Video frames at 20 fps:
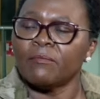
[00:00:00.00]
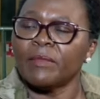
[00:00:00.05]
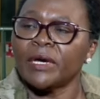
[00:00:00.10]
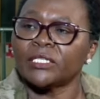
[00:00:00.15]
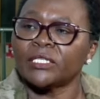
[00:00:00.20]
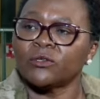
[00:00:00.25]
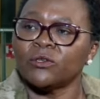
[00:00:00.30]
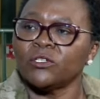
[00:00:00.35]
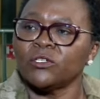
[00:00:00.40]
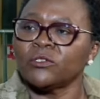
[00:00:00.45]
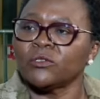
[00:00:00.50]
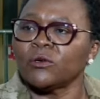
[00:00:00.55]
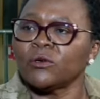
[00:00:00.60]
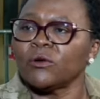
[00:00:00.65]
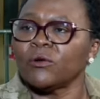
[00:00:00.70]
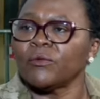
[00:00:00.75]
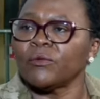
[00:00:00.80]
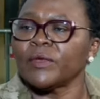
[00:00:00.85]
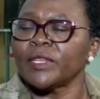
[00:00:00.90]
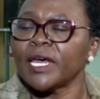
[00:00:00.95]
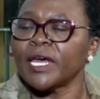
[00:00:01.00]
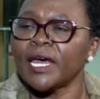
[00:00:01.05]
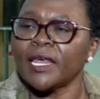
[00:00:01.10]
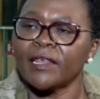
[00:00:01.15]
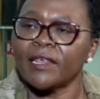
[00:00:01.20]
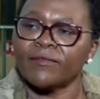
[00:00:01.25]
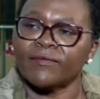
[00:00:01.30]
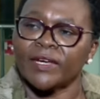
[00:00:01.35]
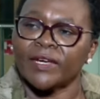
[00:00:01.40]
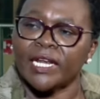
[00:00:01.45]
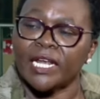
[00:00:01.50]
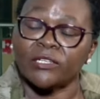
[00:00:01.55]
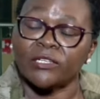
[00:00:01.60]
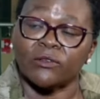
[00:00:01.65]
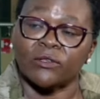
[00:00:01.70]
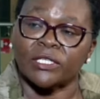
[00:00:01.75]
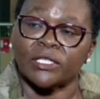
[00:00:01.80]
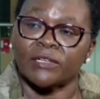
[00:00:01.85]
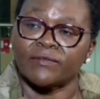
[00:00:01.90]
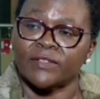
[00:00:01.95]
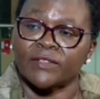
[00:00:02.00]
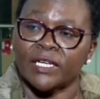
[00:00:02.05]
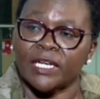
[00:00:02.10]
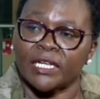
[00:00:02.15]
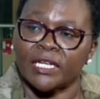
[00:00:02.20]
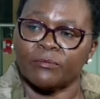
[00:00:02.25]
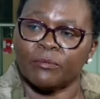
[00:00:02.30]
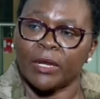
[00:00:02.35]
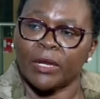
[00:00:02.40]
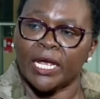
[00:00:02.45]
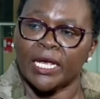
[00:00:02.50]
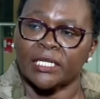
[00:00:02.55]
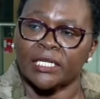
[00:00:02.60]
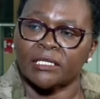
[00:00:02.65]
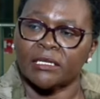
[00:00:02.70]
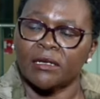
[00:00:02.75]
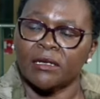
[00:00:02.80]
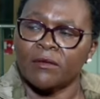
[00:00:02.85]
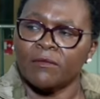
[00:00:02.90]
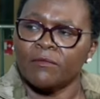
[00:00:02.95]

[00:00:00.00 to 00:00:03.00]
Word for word: but also with other financial safety net players,